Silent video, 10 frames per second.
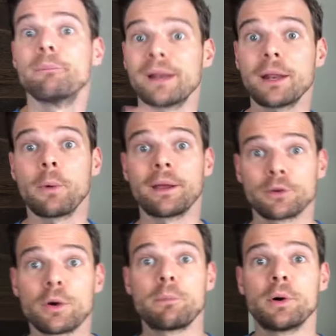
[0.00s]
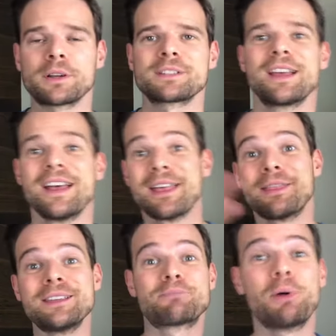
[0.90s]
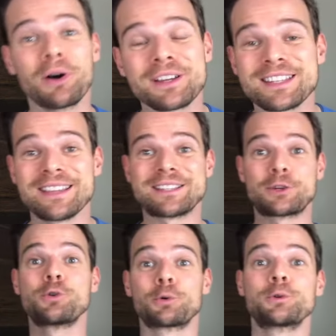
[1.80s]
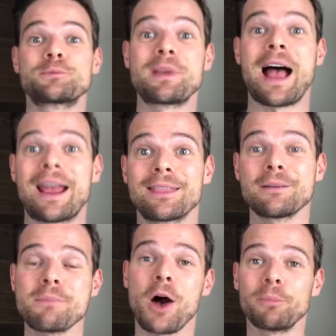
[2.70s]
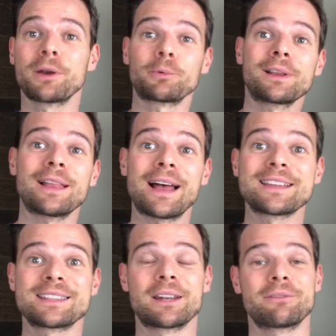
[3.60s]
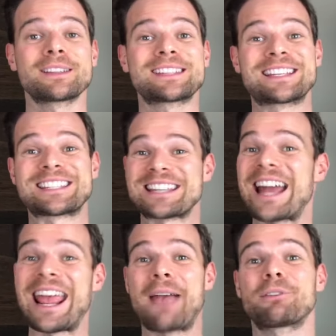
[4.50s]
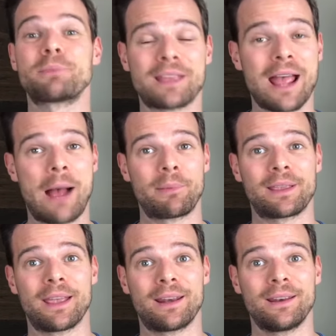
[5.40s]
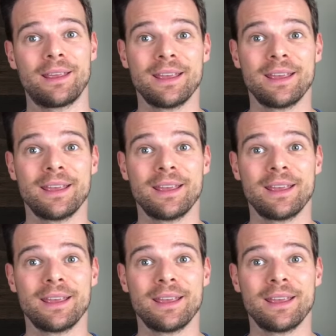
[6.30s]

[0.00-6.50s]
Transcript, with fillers: But anyway, great books. These books and these gurus behind them helped me to realize that investing does not have to be complicated.